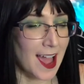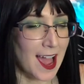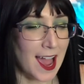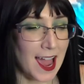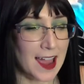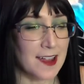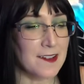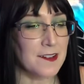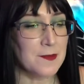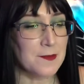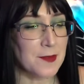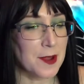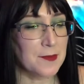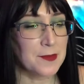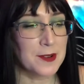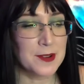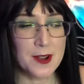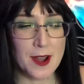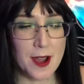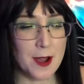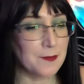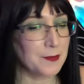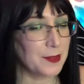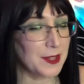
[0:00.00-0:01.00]
I remember
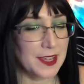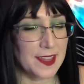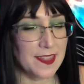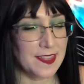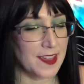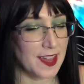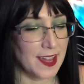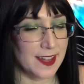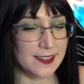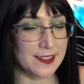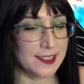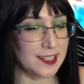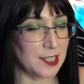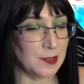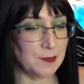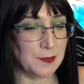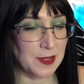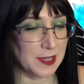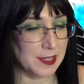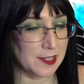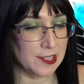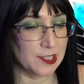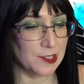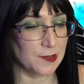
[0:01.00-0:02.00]
not being that deep
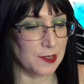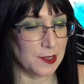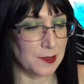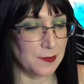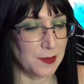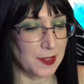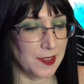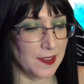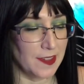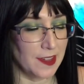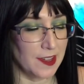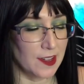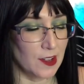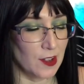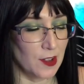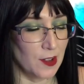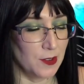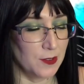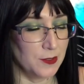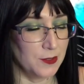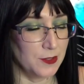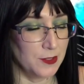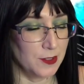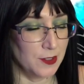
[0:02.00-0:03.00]
into it and being like,
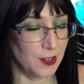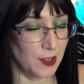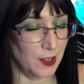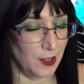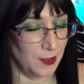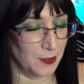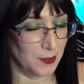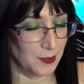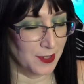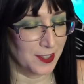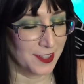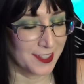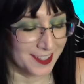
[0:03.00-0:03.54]
oh no.